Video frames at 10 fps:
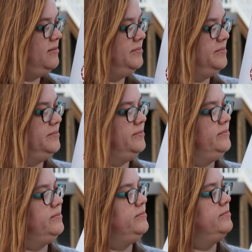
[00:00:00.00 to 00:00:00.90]

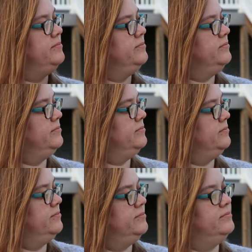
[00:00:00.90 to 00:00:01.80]

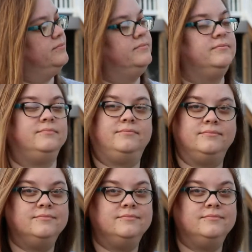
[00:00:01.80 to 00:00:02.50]
No one is speaking in this clip.